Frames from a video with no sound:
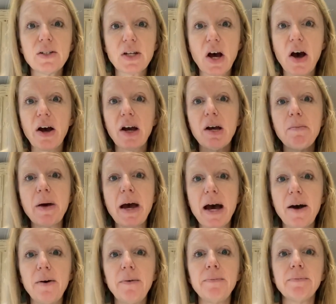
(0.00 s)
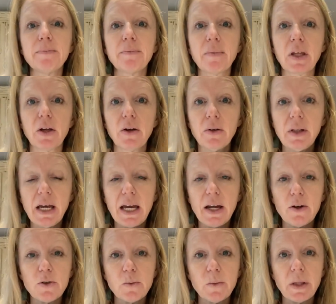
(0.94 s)
talk about your
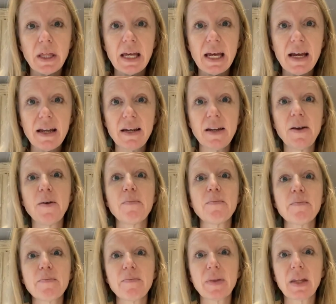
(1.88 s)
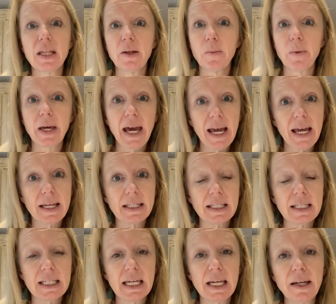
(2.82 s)
layers within that we can't
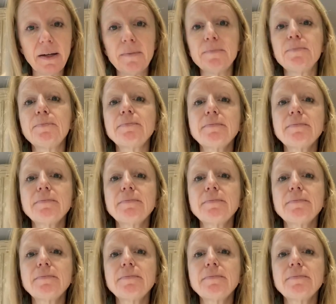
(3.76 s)
see,